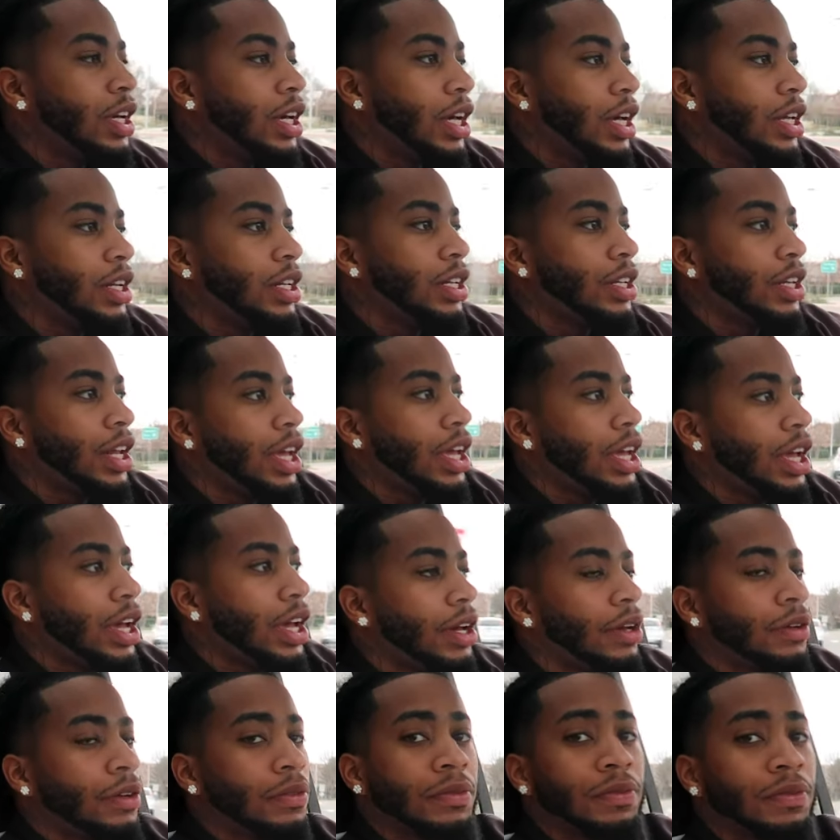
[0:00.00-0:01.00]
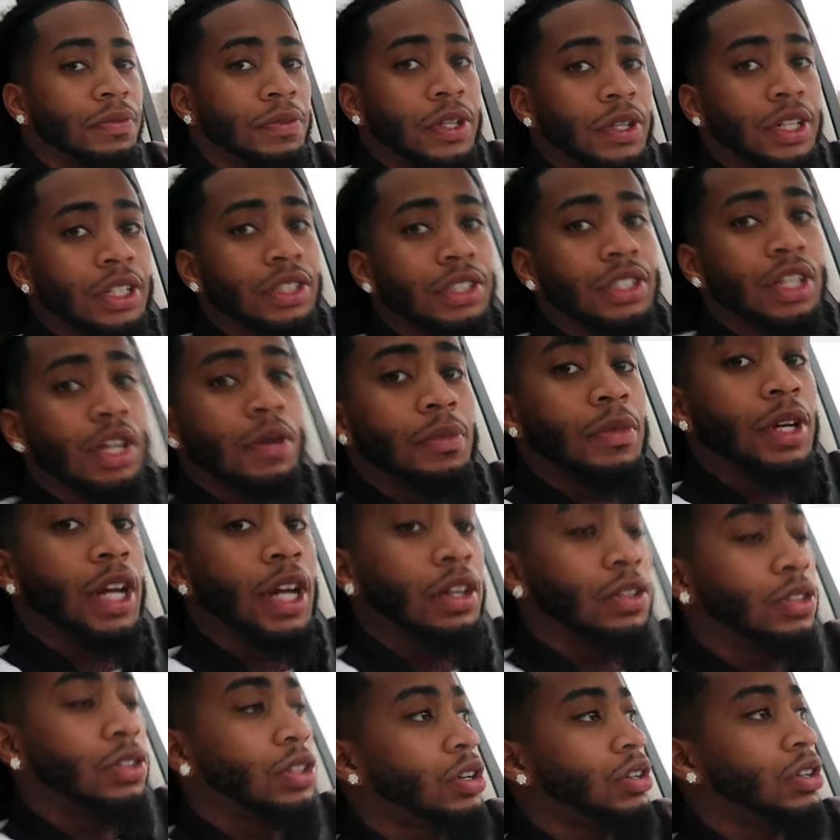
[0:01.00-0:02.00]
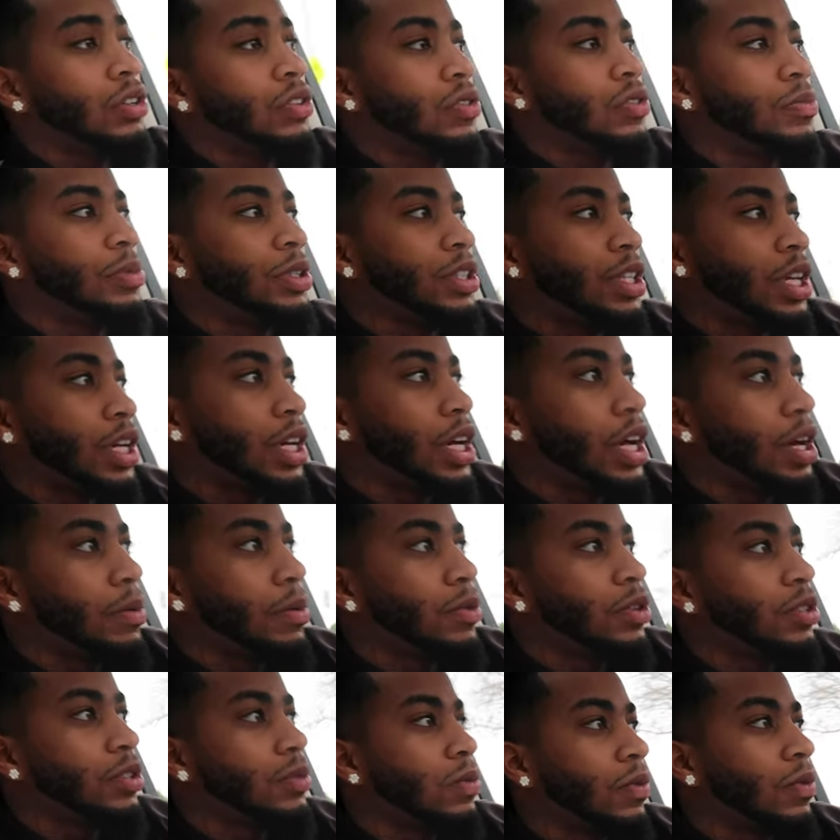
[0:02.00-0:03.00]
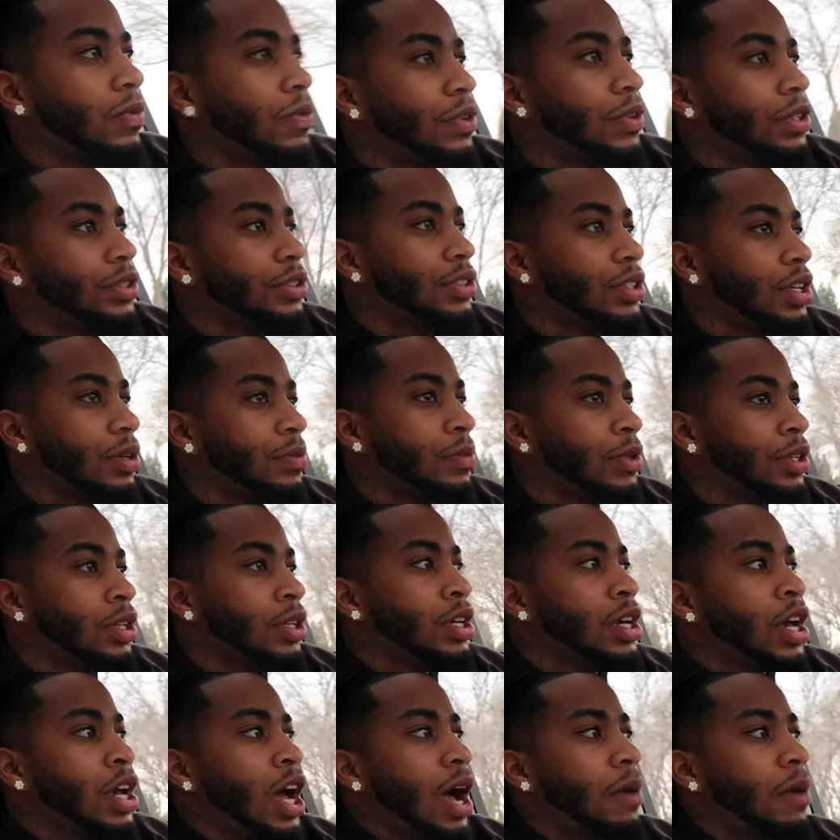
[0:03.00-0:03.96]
And then they have friends coming. I don't know who, but they got multiple friends coming.